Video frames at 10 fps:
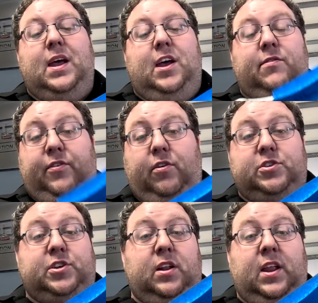
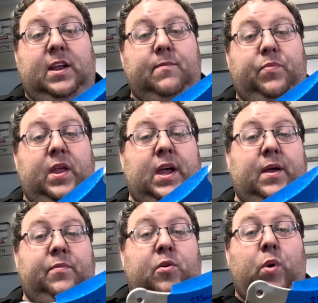Unfortunately,
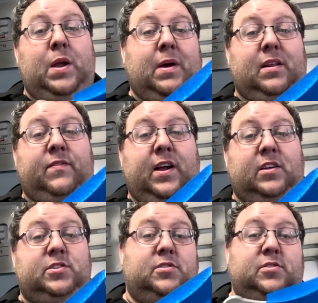the wing
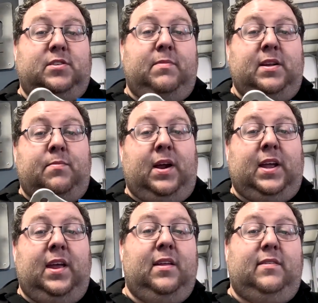manufacturer doesn't make the
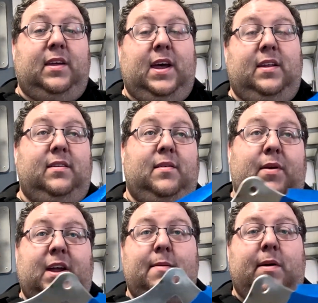brackets, and the
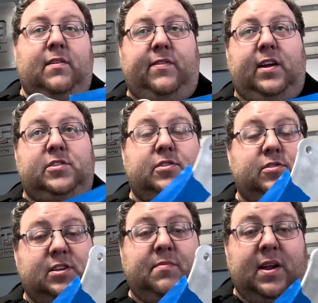bracket manufacturer
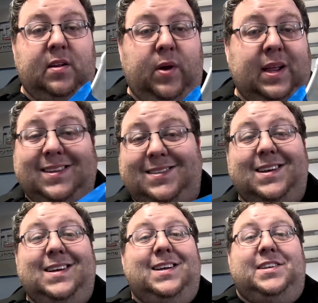doesn't make the wings,
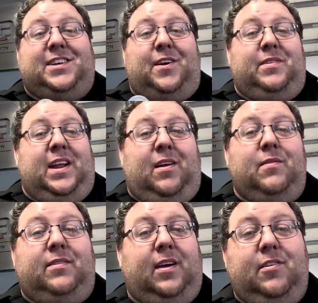so they
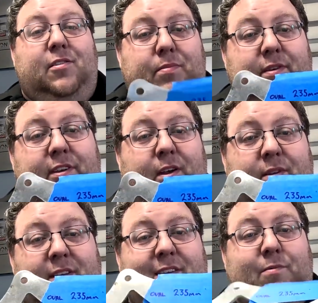don't tie up. So
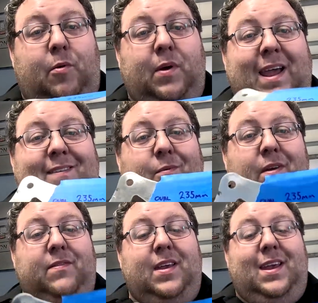this is what we're left
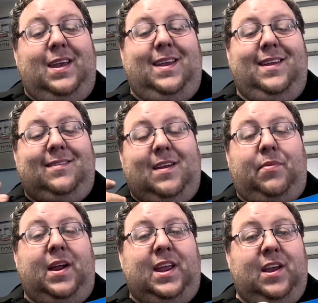with, is a
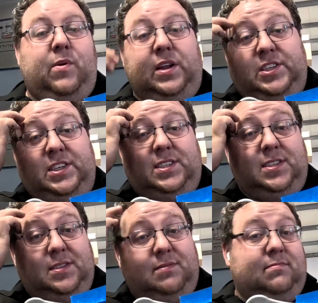bracket which
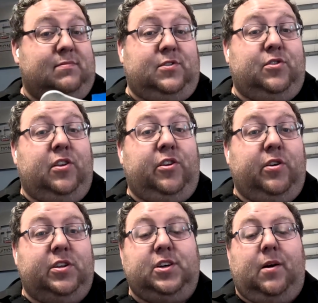isn't going to
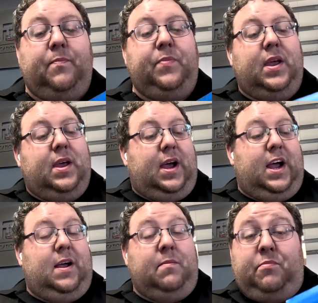do the job,
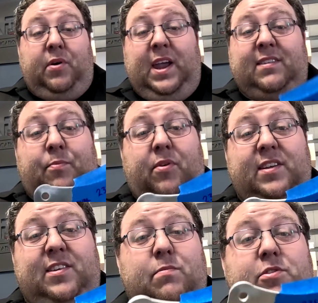but it's a
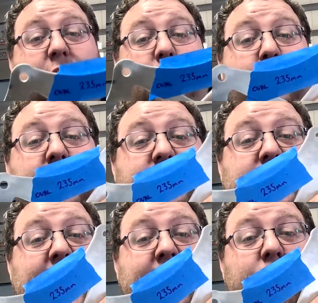pretty simple job. We're
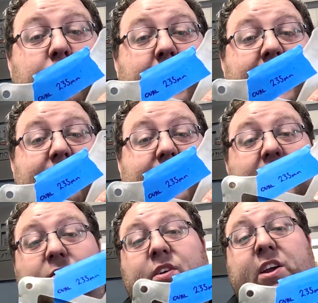just going to end up
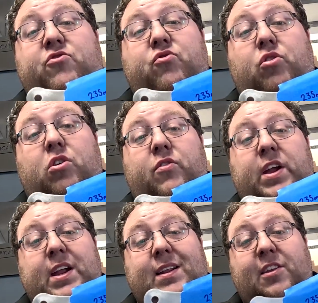basically
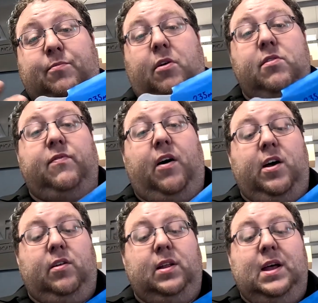redrawing this
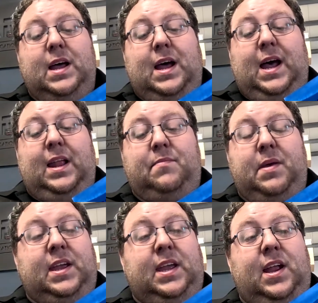profile and
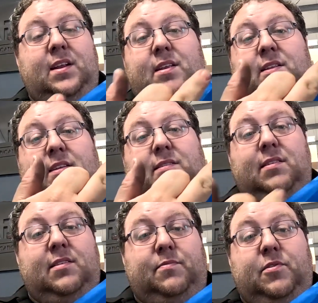making the
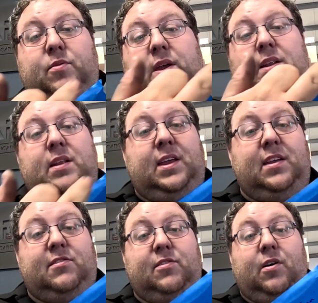distance between
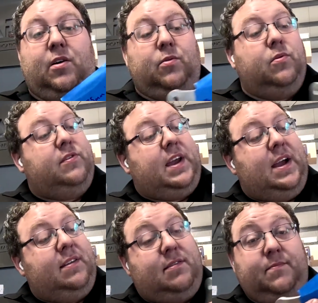these two holes
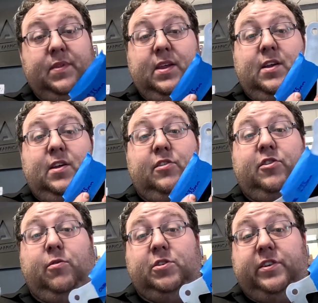at
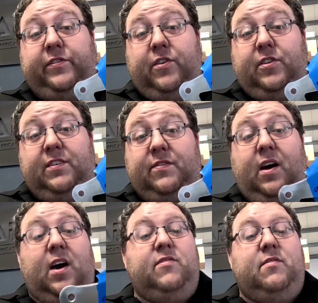
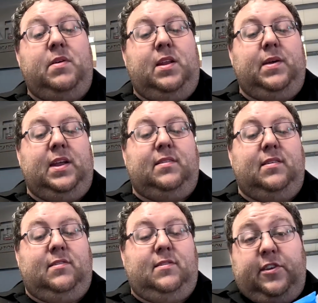
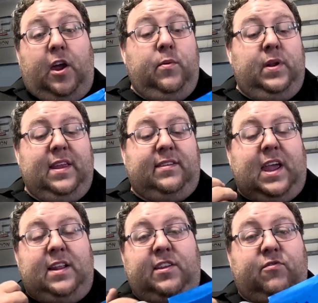235mm. So let's
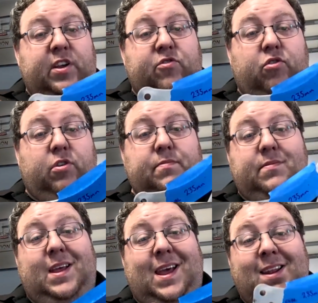get this
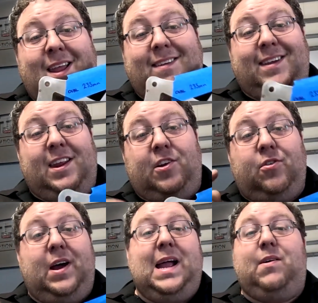redrawn and let's get it
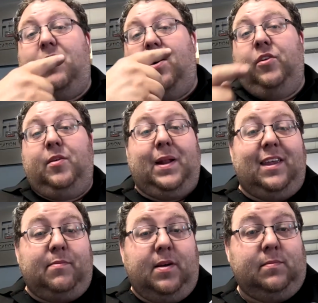cut out on the
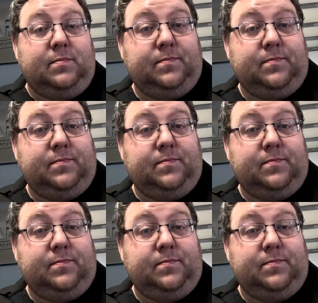plasma.